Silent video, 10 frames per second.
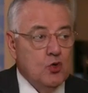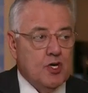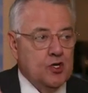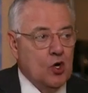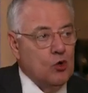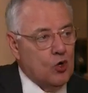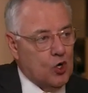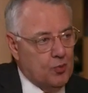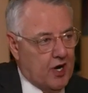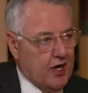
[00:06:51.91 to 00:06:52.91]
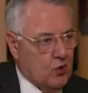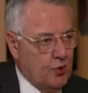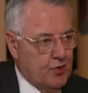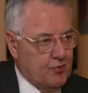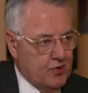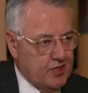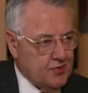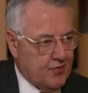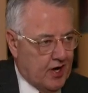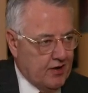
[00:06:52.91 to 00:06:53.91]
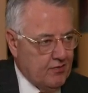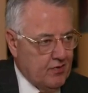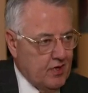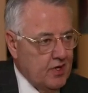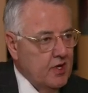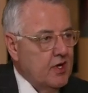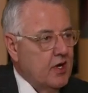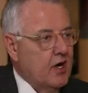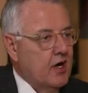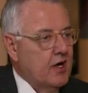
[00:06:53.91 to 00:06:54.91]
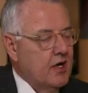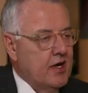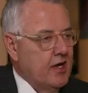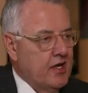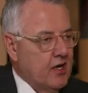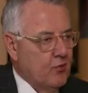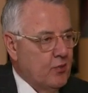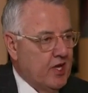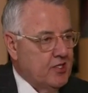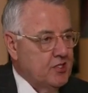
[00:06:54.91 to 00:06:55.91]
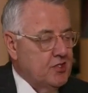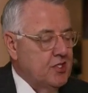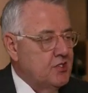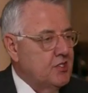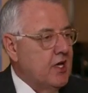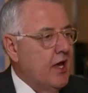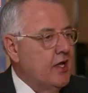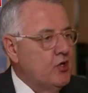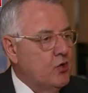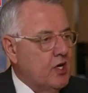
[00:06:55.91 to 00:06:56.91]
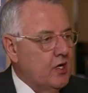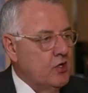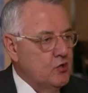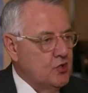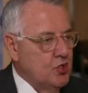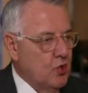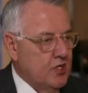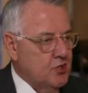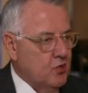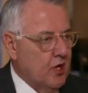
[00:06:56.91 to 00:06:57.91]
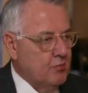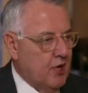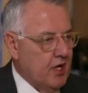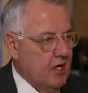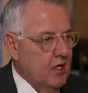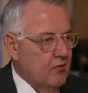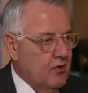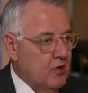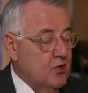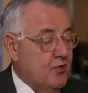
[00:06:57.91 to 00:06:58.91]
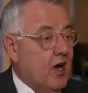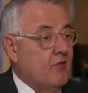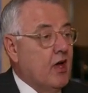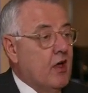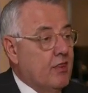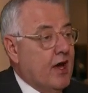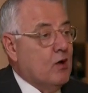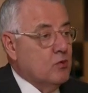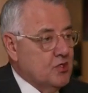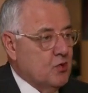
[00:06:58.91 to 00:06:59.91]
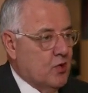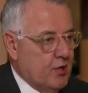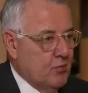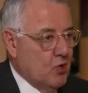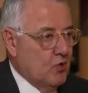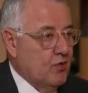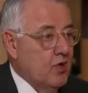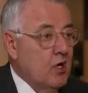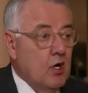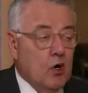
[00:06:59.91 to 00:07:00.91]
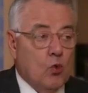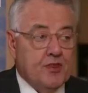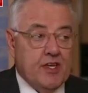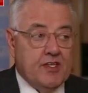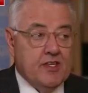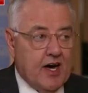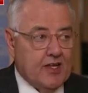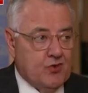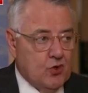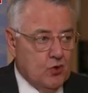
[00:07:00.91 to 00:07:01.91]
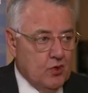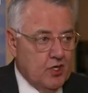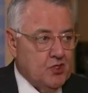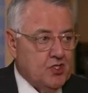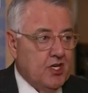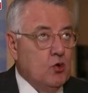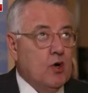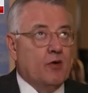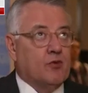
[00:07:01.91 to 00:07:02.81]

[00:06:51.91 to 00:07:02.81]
can no longer buy equipment for these 5. In any government agencies, and you can't use U.S. grant money for those 5. That was the right move. What they did not do is say you have to